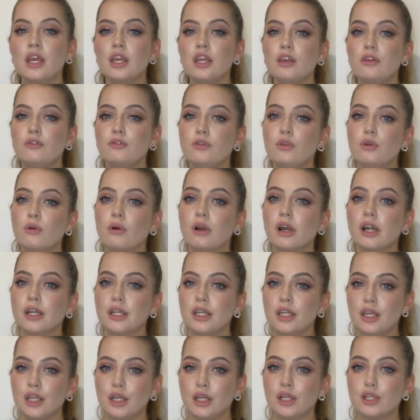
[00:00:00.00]
If you are
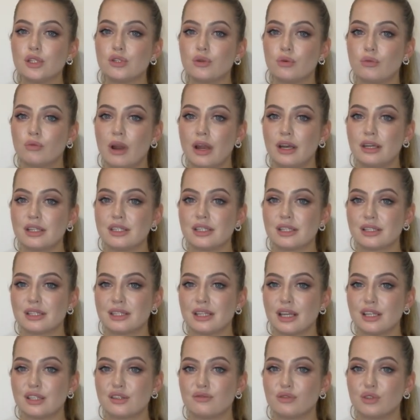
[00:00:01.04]
eager to run a
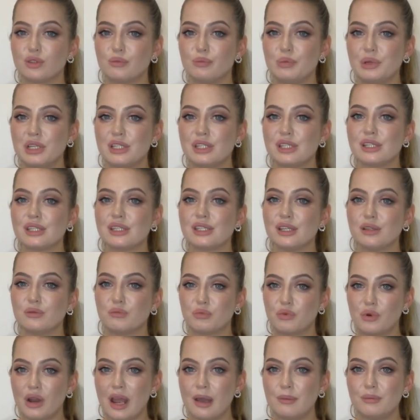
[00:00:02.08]
successful business in
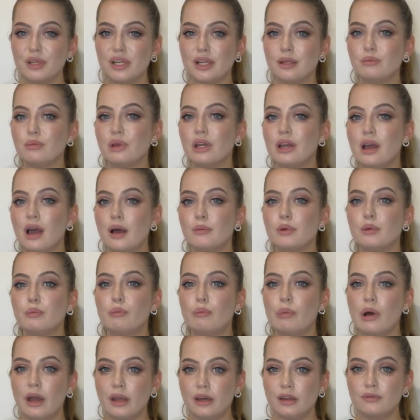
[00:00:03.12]
Bremen and become a
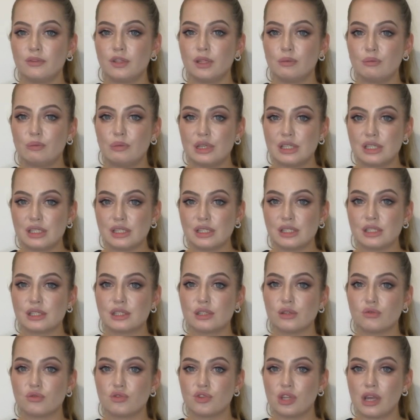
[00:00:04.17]
part of the
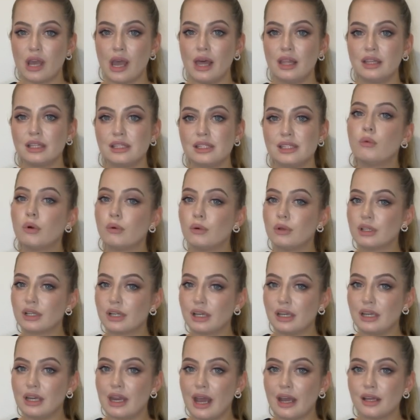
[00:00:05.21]
business society, we will
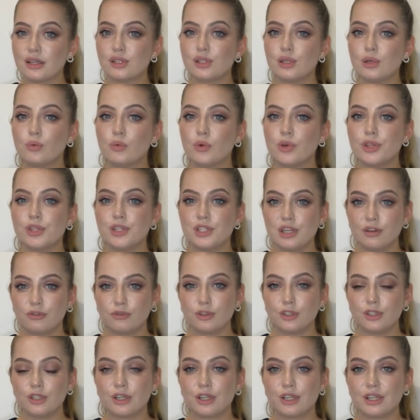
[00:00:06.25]
connect you with
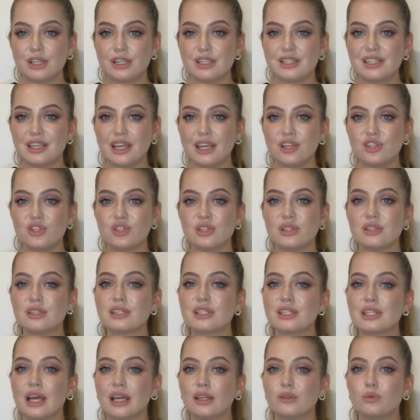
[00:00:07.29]
different
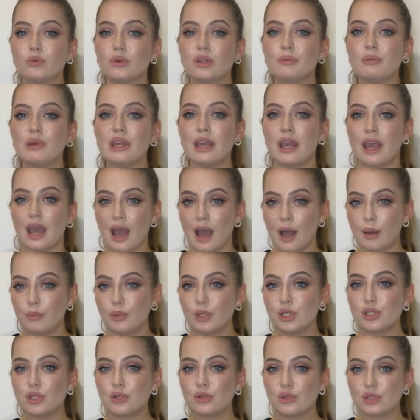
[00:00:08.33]
organizations that will be
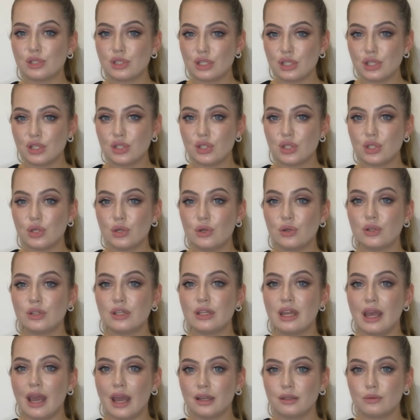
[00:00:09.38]
happy to assist you
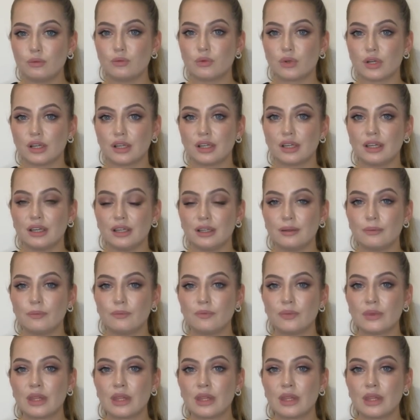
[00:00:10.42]
in networking.